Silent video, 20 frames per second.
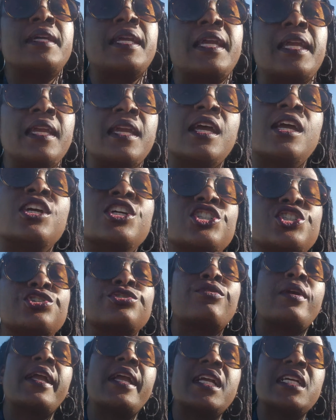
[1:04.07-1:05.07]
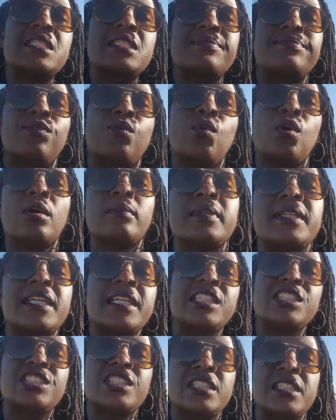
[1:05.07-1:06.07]
a transformed
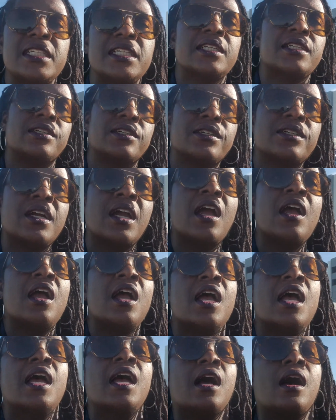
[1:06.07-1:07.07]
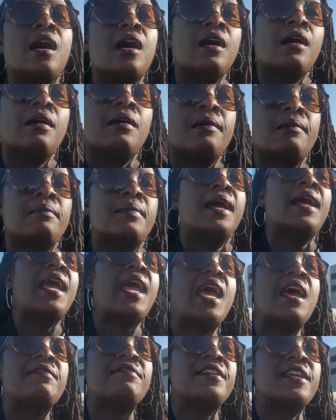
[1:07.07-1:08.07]
engineer, um,
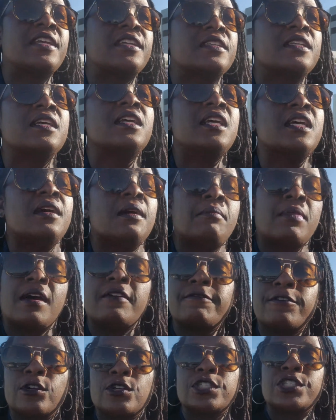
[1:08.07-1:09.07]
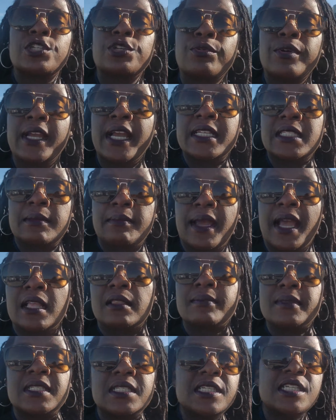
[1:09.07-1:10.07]
having my first degree as a
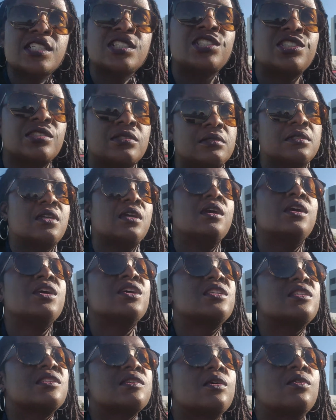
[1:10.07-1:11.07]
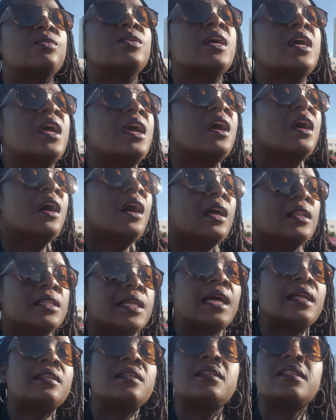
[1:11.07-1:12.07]
mathematician. So, a
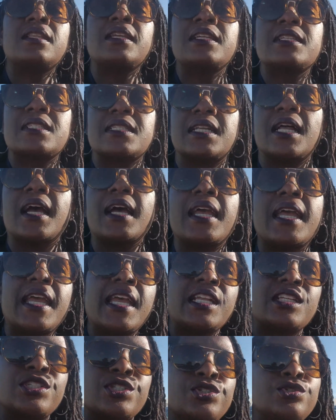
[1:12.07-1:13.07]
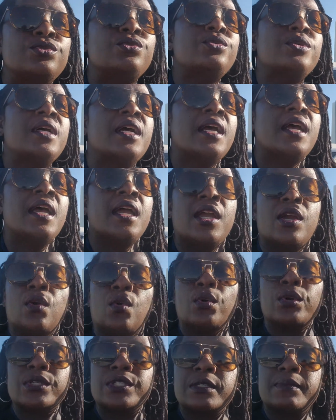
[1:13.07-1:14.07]
lot of the things that I had to do in
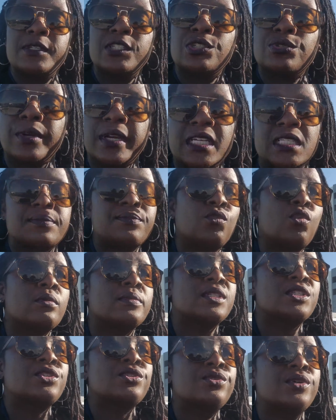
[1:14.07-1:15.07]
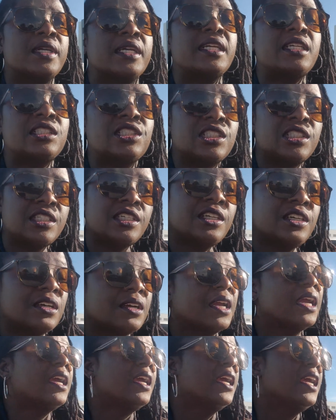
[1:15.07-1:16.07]
order to be transformed into an
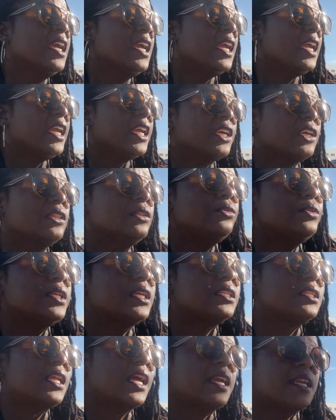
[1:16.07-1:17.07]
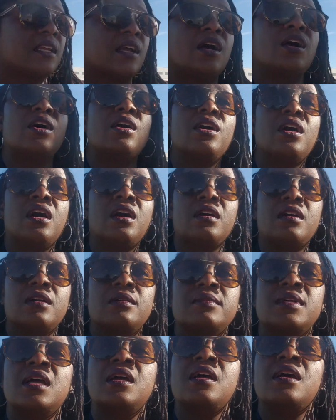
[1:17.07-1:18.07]
engineer included like um,